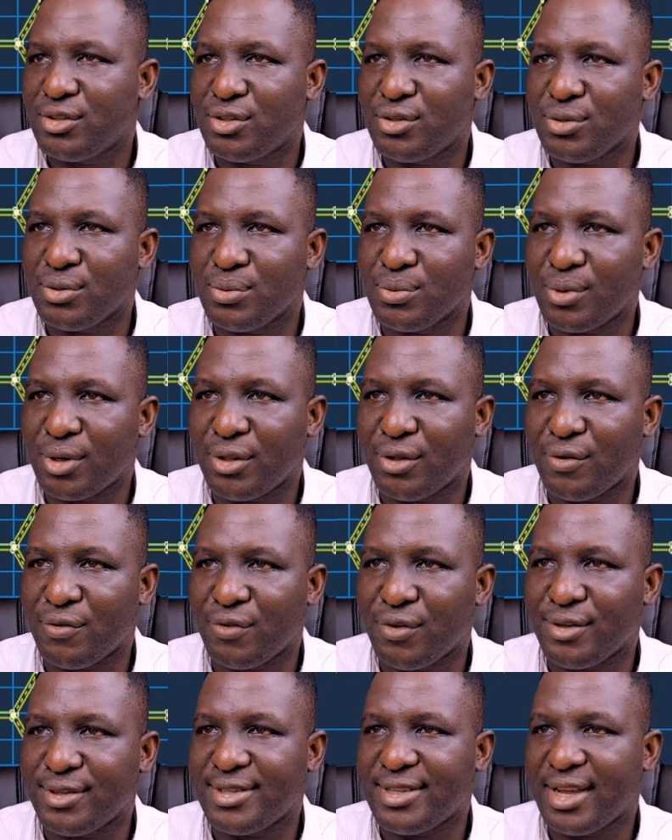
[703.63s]
to one of
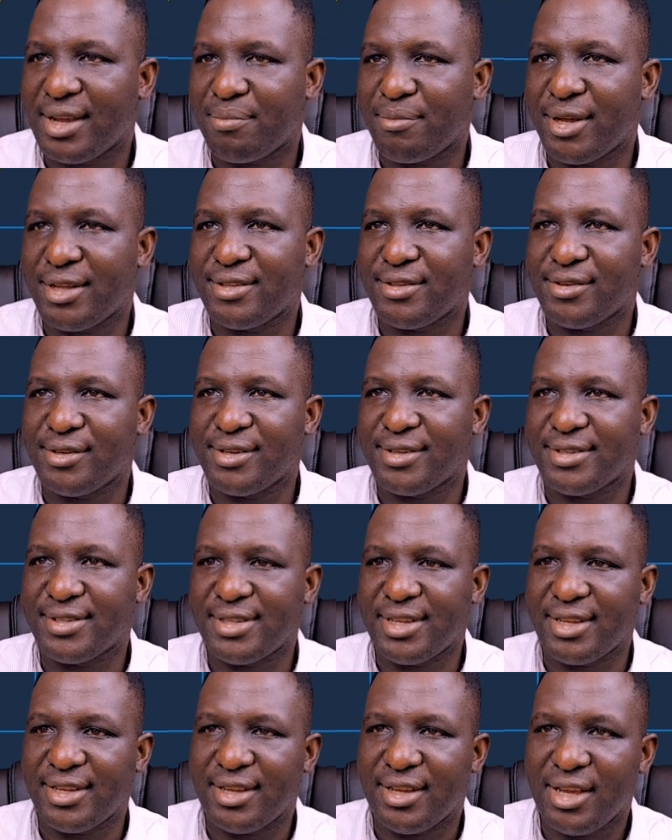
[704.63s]
those segments, you can
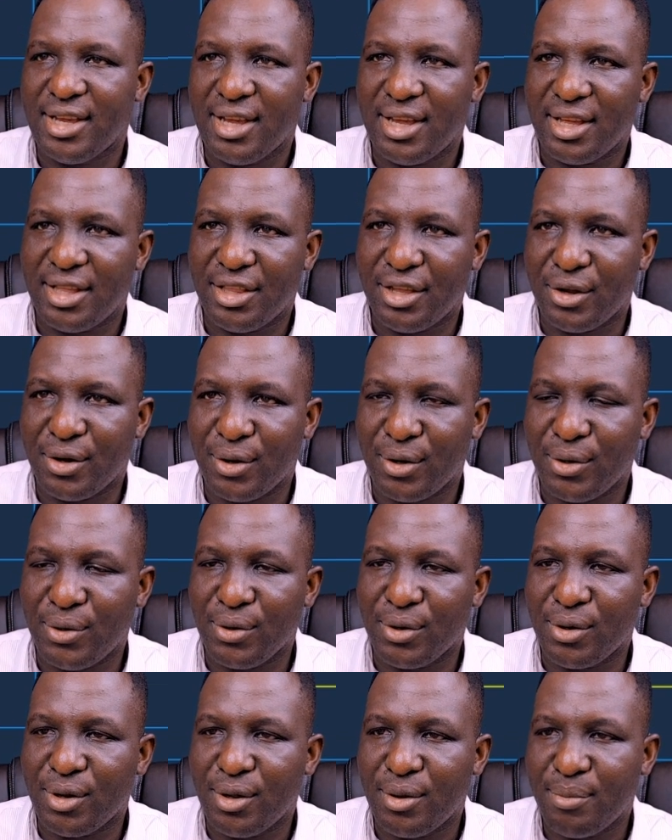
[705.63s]
see they all
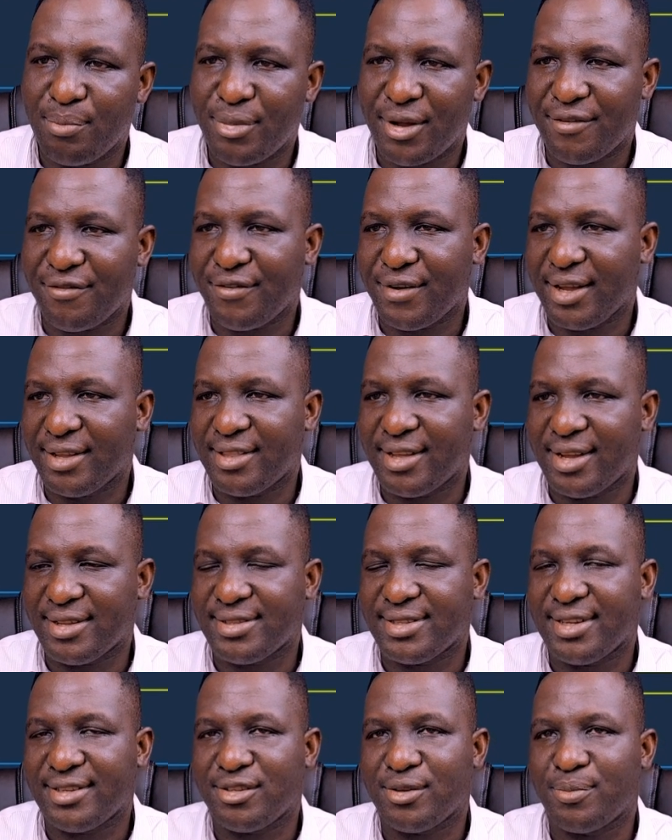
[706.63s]
look perfect
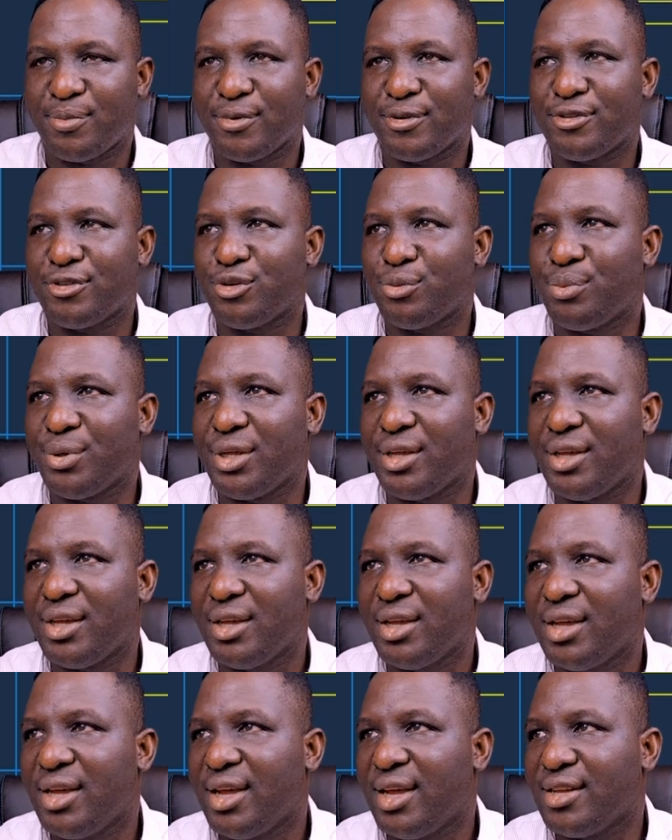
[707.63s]
as they're supposed to be,
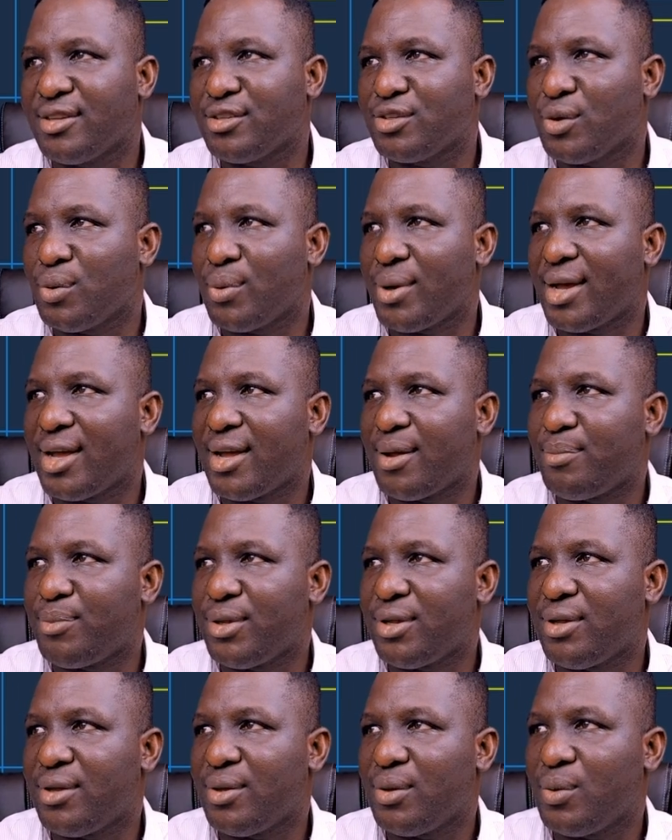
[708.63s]
and so we're
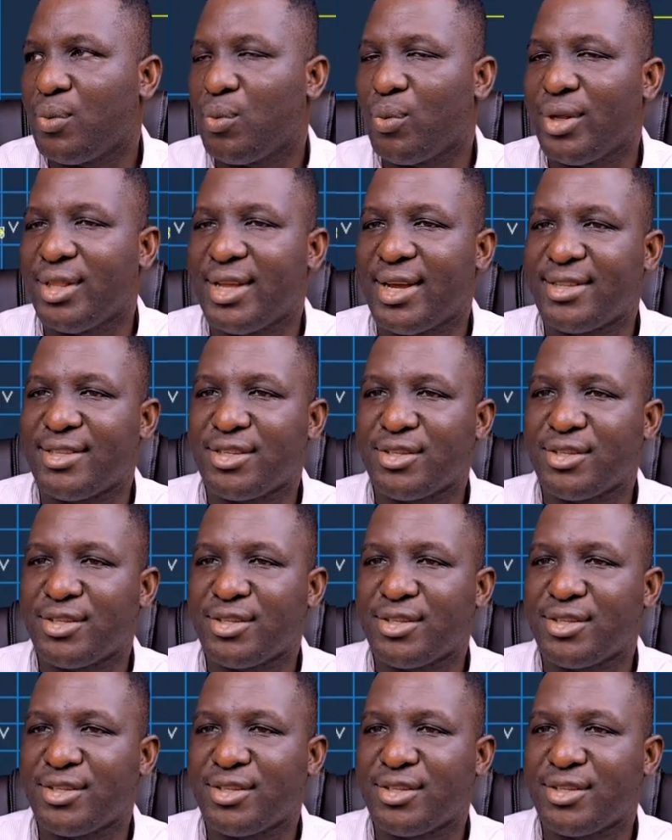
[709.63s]
happy with that.